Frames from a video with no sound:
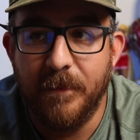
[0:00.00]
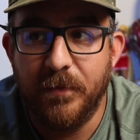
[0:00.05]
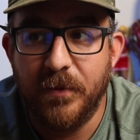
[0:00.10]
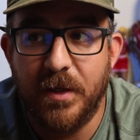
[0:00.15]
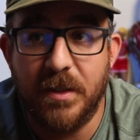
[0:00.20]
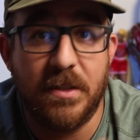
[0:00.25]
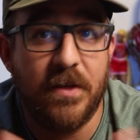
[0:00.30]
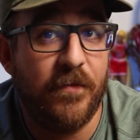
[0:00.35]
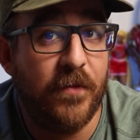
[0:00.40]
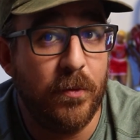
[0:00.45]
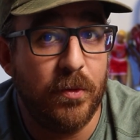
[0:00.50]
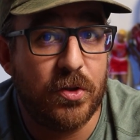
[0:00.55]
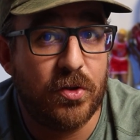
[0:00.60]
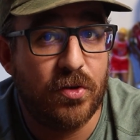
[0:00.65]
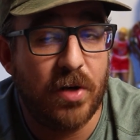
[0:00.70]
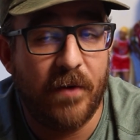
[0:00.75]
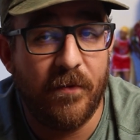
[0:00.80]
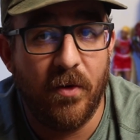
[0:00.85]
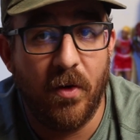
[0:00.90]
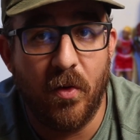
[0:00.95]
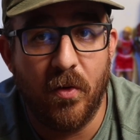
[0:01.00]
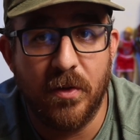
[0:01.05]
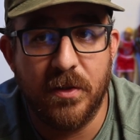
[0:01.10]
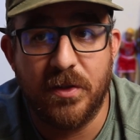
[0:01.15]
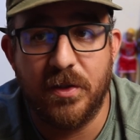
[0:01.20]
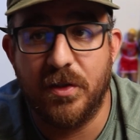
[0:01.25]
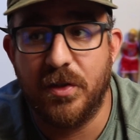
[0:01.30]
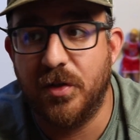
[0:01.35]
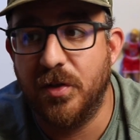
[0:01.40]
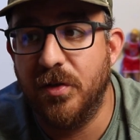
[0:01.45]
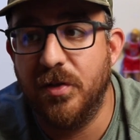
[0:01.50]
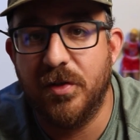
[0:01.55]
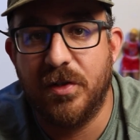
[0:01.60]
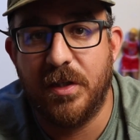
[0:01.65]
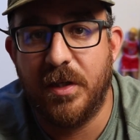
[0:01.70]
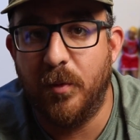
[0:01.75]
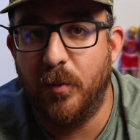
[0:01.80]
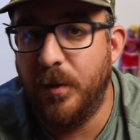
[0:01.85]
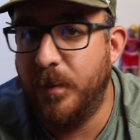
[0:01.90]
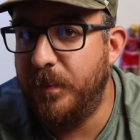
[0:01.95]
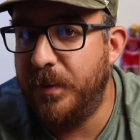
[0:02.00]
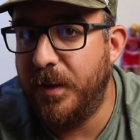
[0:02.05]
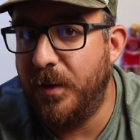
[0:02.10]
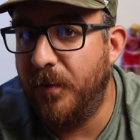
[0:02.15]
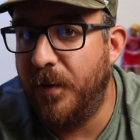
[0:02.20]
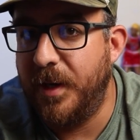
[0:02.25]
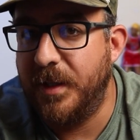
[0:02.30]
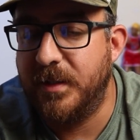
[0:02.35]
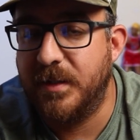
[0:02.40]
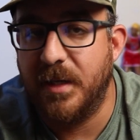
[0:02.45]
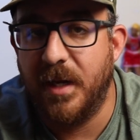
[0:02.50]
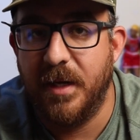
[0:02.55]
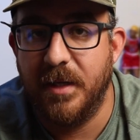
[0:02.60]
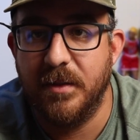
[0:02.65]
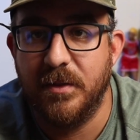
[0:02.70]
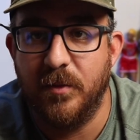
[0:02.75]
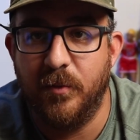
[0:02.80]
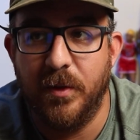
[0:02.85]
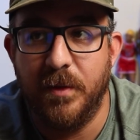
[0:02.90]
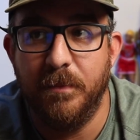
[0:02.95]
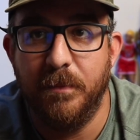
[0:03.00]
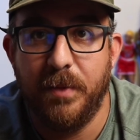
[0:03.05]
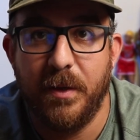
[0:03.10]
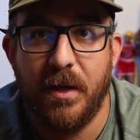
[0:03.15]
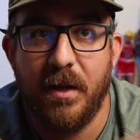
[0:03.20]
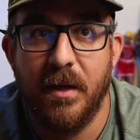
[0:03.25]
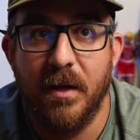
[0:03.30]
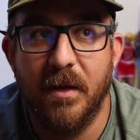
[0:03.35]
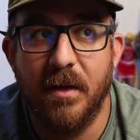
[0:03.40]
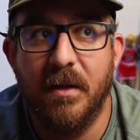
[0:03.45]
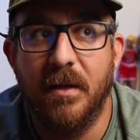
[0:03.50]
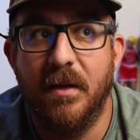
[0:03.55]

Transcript: Because if it was Trevor Lawrence's jersey, it would be the right size. It wouldn't be